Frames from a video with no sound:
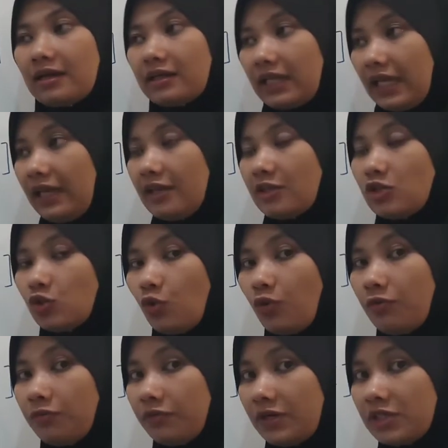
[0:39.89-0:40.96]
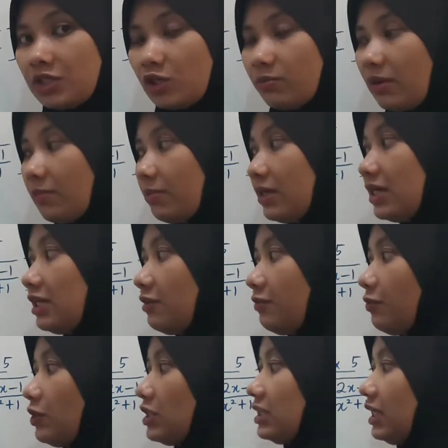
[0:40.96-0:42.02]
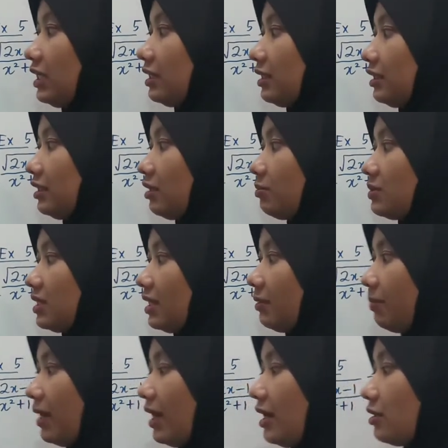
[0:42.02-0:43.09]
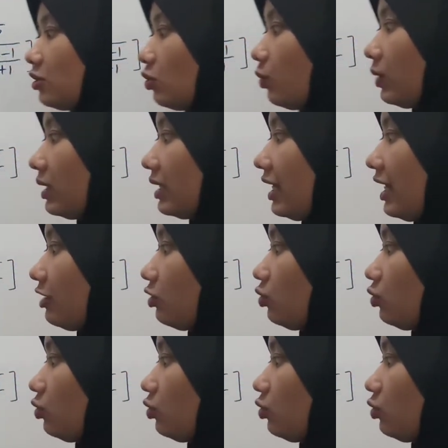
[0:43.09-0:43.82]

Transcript: Okay, so first remember, differentiate the terms at the back. You will get